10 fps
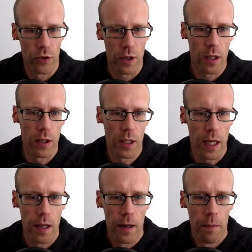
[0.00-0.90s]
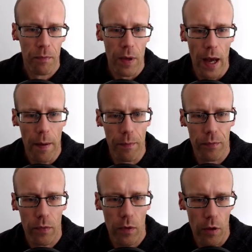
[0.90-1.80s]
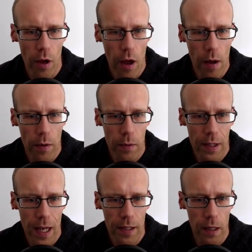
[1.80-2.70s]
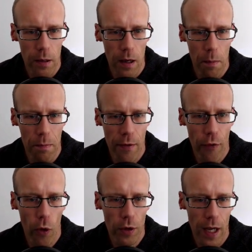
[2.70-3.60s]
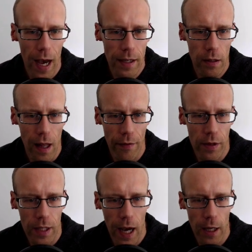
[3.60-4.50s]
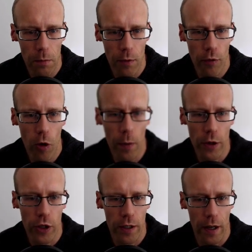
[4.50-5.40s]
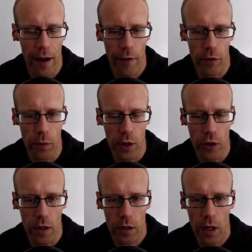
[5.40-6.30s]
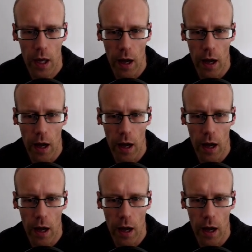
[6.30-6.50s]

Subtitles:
So you can see the setting before title, after title, before widget, and after widgets.